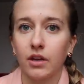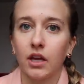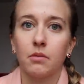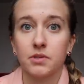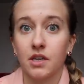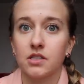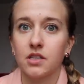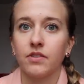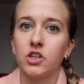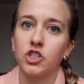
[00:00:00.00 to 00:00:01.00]
like
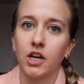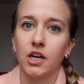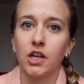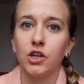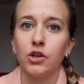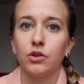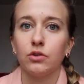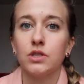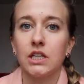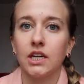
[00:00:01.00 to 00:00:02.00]
obsessively checking the
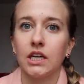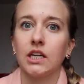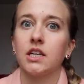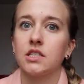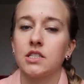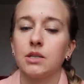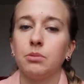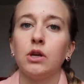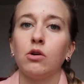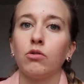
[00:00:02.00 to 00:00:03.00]
news, it gets to
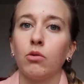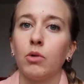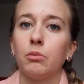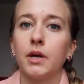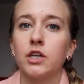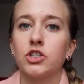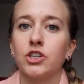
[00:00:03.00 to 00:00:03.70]
be overwhelming.